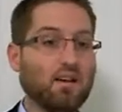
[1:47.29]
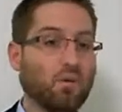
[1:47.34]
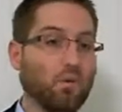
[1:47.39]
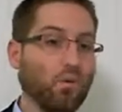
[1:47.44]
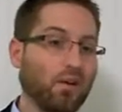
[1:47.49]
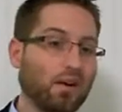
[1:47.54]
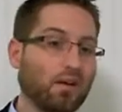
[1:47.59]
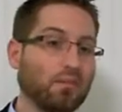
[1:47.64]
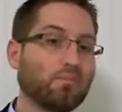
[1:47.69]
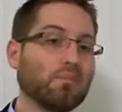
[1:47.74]

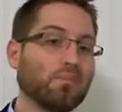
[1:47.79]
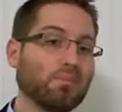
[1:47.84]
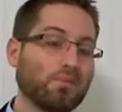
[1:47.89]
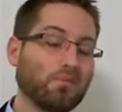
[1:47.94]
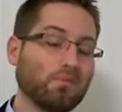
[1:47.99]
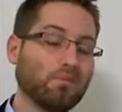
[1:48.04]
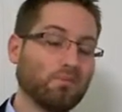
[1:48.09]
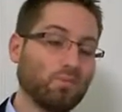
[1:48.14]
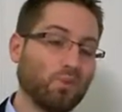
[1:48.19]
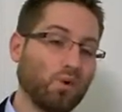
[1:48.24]

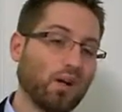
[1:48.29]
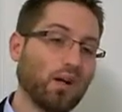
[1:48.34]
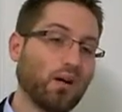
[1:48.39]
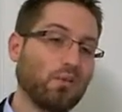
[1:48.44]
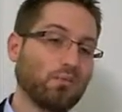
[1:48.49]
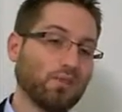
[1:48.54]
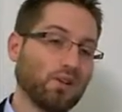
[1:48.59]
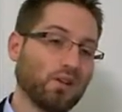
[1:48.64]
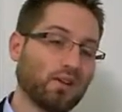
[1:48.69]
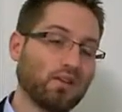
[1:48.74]
What
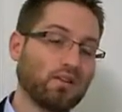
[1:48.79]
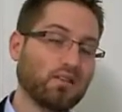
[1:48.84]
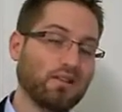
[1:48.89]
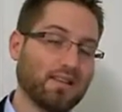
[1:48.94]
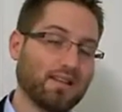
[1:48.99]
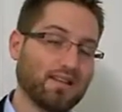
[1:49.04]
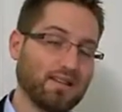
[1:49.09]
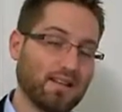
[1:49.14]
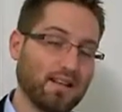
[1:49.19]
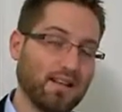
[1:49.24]
I'm
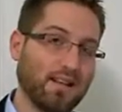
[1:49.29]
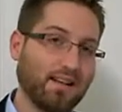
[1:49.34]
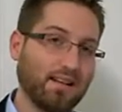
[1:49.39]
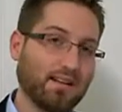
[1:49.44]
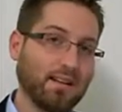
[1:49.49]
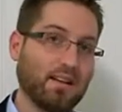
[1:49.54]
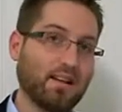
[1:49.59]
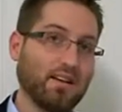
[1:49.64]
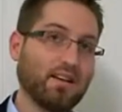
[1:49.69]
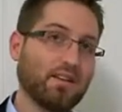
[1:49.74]
literally
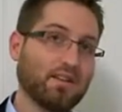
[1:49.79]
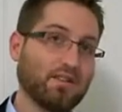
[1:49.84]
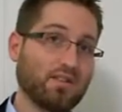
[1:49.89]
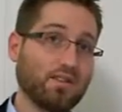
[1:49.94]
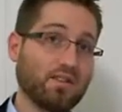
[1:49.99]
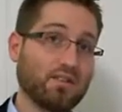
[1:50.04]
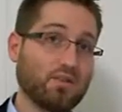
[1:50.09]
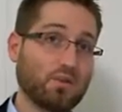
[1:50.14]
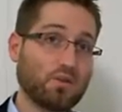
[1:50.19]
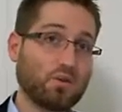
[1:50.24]
saying there is
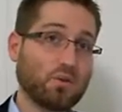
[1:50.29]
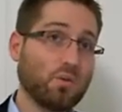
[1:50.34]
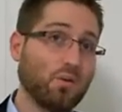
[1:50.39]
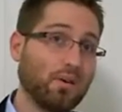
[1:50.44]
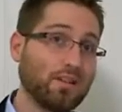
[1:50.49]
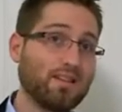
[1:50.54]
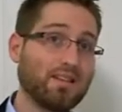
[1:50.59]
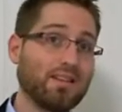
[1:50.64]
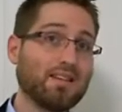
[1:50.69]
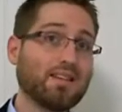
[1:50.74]
it's
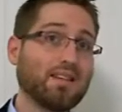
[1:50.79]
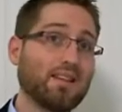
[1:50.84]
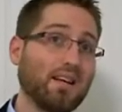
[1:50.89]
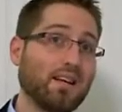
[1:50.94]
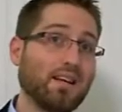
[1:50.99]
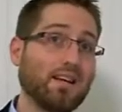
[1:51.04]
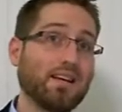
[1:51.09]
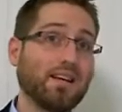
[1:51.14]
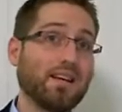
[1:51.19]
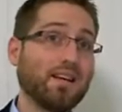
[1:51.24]
2010